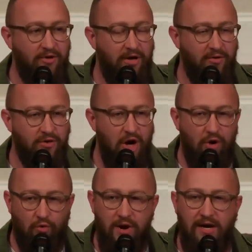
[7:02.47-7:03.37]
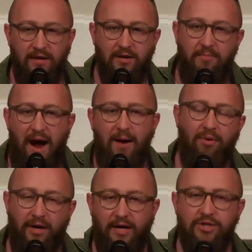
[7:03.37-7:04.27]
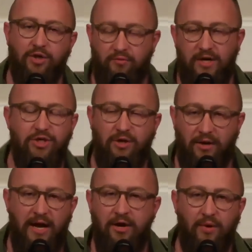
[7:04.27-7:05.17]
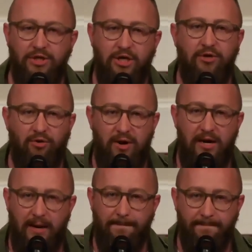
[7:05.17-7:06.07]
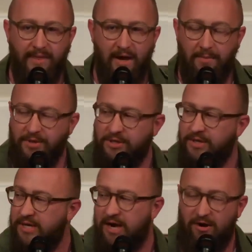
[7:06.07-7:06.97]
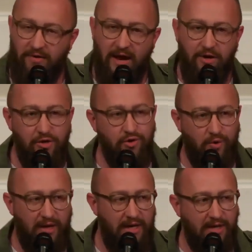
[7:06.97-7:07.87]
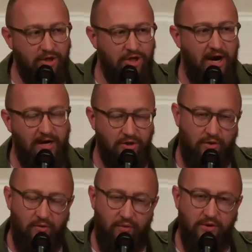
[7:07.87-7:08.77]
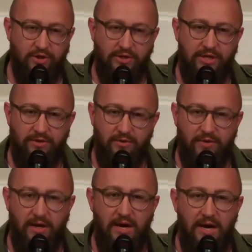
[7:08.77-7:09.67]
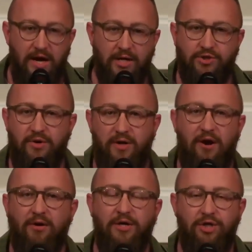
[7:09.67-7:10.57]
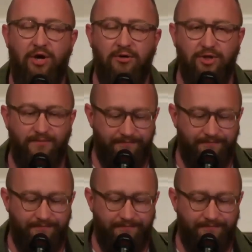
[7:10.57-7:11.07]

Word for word: who's reading the Bible in its original language in Greek up until the year that usually it changed, or what you see through the history of the early church.